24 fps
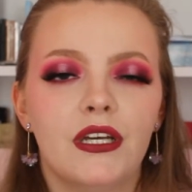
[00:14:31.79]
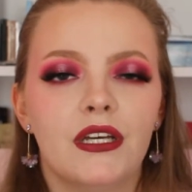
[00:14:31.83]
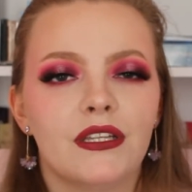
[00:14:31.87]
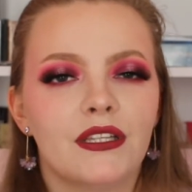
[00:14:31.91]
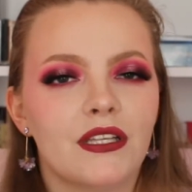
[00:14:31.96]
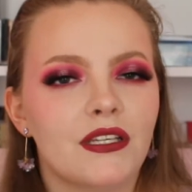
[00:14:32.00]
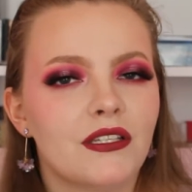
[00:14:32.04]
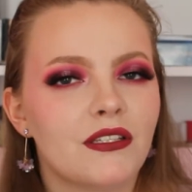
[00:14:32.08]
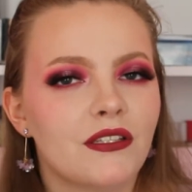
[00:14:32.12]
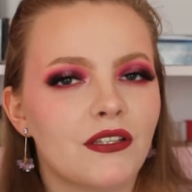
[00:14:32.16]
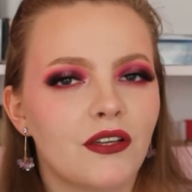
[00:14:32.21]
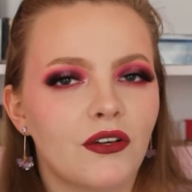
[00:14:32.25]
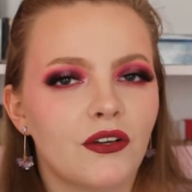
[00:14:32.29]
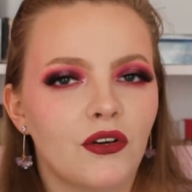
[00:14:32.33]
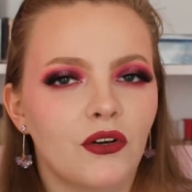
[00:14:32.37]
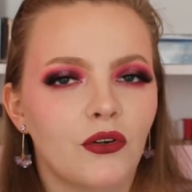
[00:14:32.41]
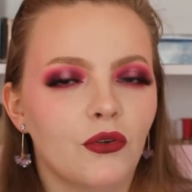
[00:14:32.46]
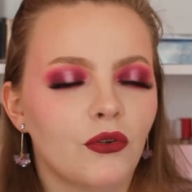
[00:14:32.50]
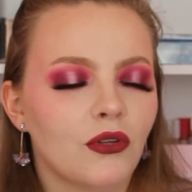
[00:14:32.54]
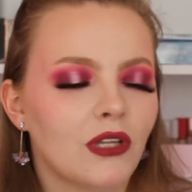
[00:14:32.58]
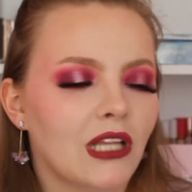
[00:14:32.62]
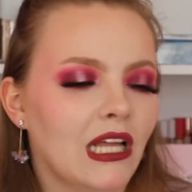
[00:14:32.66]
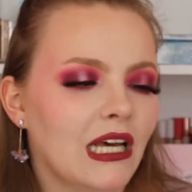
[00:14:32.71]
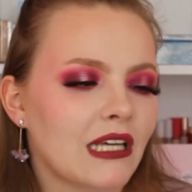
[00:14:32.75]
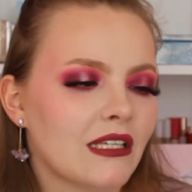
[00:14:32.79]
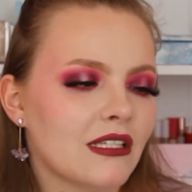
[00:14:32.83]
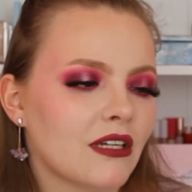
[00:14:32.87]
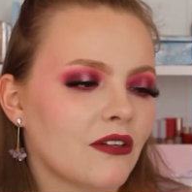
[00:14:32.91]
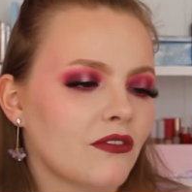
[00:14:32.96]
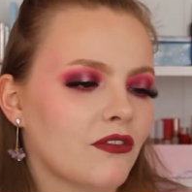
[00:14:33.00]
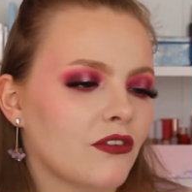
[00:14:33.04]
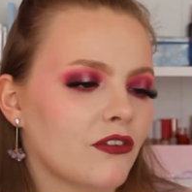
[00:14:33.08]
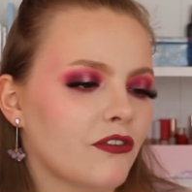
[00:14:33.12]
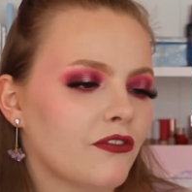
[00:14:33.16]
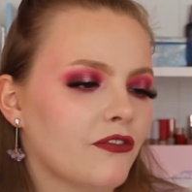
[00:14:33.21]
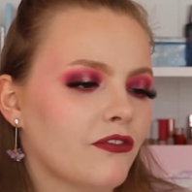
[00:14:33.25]
This is a cult classic
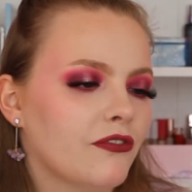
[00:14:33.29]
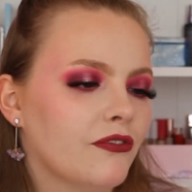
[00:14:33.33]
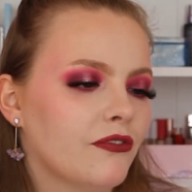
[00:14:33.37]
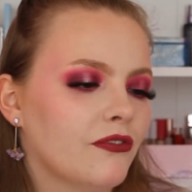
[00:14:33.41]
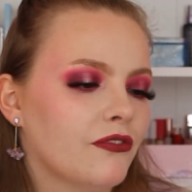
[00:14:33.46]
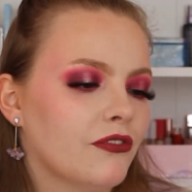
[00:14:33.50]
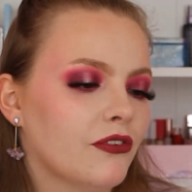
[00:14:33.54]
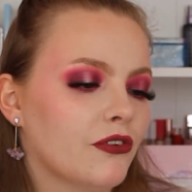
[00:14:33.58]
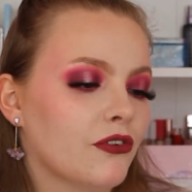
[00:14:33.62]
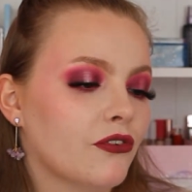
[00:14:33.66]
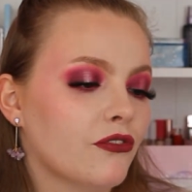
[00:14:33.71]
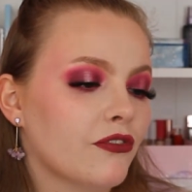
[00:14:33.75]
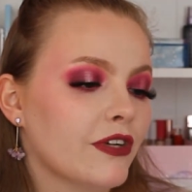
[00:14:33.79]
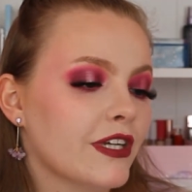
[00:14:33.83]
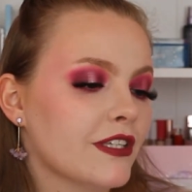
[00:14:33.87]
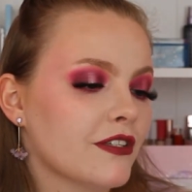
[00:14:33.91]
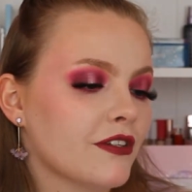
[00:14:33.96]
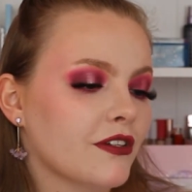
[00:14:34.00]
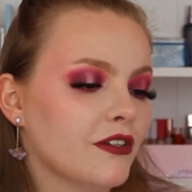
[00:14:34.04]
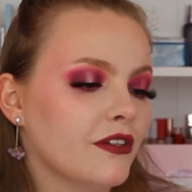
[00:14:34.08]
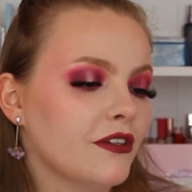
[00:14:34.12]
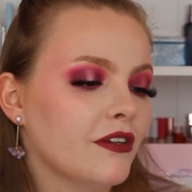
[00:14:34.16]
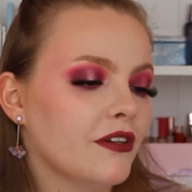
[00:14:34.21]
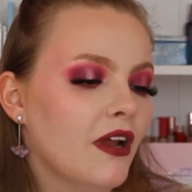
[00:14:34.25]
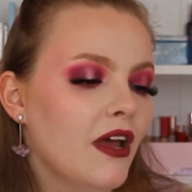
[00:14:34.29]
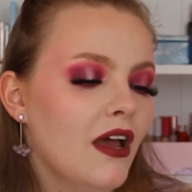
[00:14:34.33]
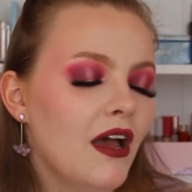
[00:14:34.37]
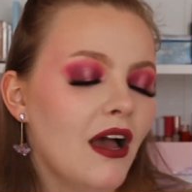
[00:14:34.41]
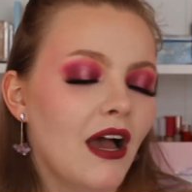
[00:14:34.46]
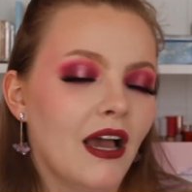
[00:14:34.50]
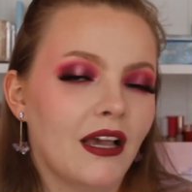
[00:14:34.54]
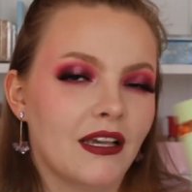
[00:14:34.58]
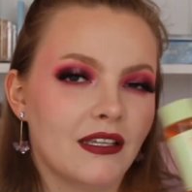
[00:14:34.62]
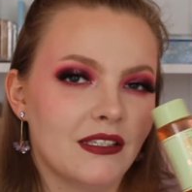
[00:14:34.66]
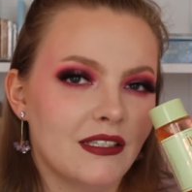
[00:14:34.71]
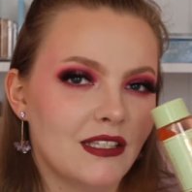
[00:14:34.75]
for a reason.
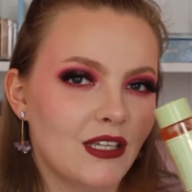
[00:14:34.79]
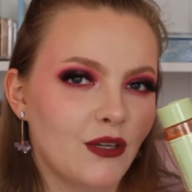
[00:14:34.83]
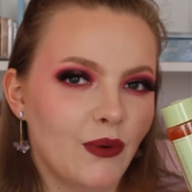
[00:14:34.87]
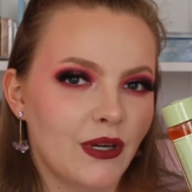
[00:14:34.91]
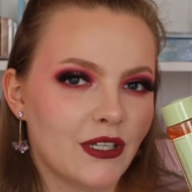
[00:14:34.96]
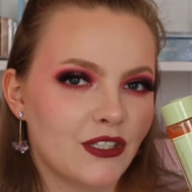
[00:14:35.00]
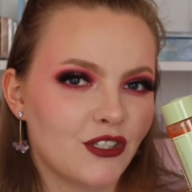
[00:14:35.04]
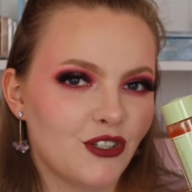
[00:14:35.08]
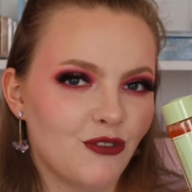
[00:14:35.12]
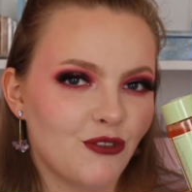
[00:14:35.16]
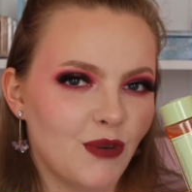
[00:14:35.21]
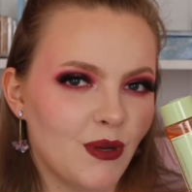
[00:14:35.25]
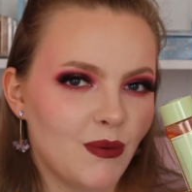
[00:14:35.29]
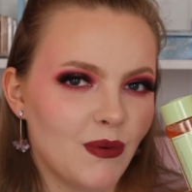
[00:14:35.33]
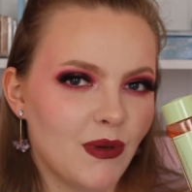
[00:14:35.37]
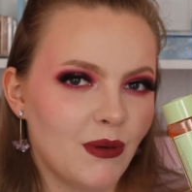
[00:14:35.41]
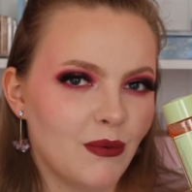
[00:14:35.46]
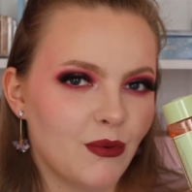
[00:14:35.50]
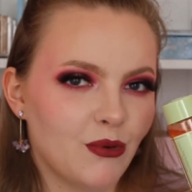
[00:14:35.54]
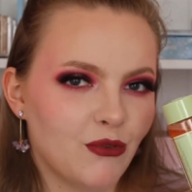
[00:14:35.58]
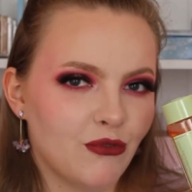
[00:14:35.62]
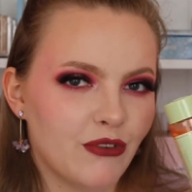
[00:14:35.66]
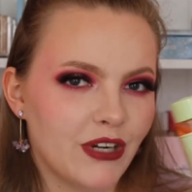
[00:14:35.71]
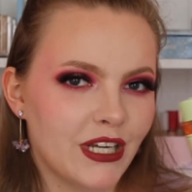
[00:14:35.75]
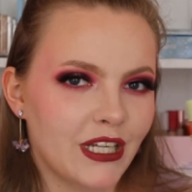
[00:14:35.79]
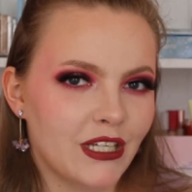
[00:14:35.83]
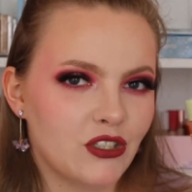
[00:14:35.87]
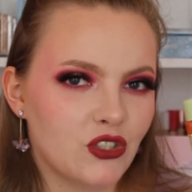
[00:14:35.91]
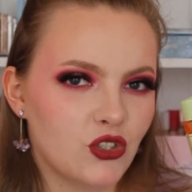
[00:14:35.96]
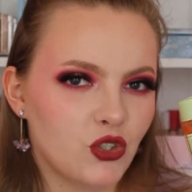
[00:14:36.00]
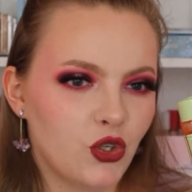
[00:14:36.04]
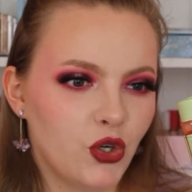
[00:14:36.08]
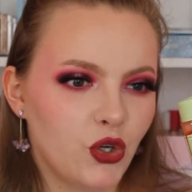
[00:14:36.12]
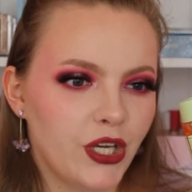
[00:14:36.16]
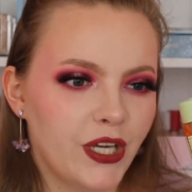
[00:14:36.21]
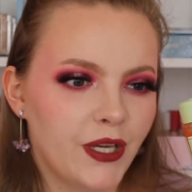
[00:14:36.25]
I can see why so many people really
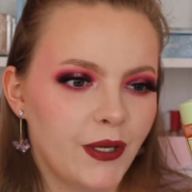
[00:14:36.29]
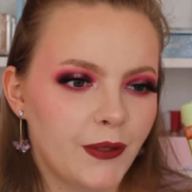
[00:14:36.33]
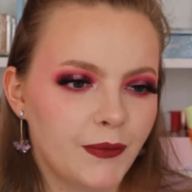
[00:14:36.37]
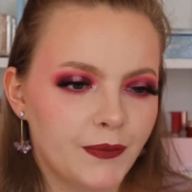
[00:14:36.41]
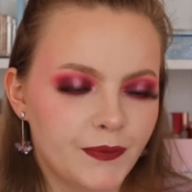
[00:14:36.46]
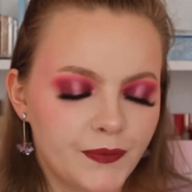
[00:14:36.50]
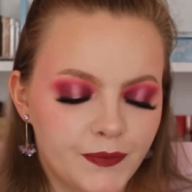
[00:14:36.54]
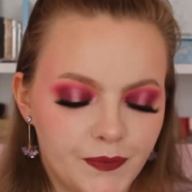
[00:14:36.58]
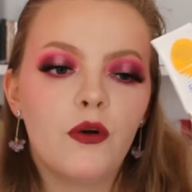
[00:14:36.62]
enjoy it.